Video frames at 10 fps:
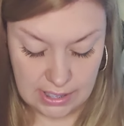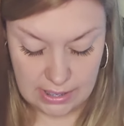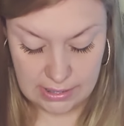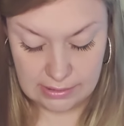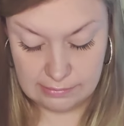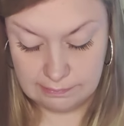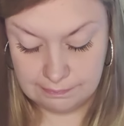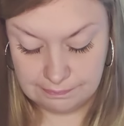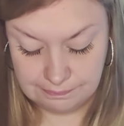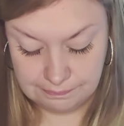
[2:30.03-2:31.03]

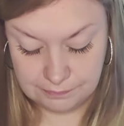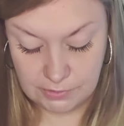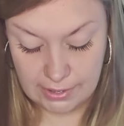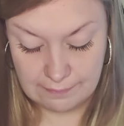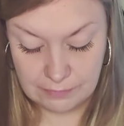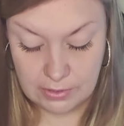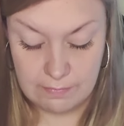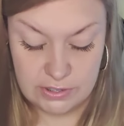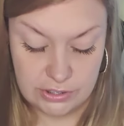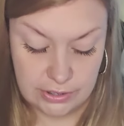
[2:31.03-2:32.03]
Um, yeah,
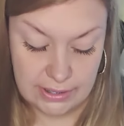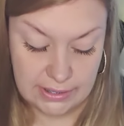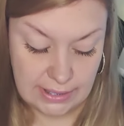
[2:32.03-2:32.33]
and be sure to hit